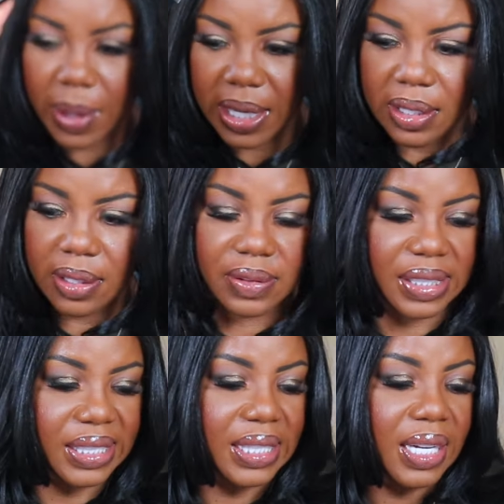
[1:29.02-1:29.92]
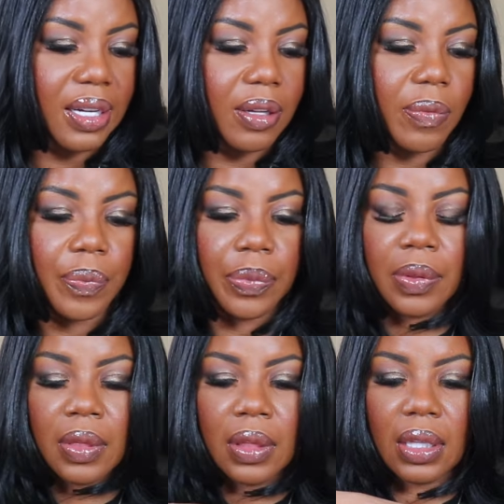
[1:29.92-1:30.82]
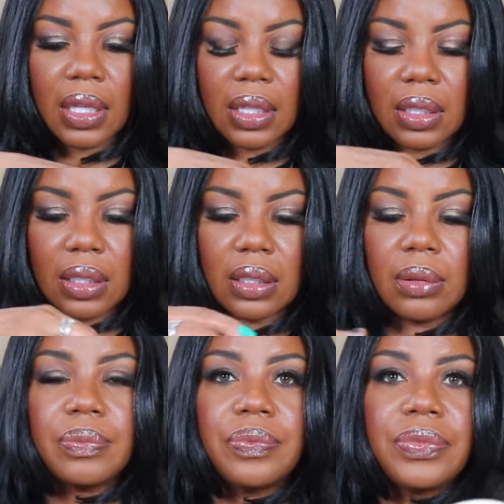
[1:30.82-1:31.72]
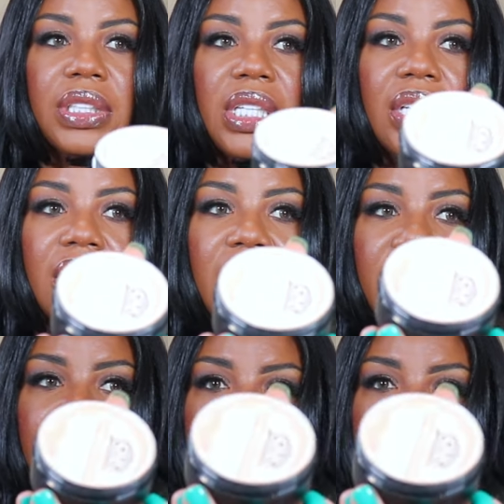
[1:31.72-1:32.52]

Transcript: waiting on the sale. And um, yeah, that's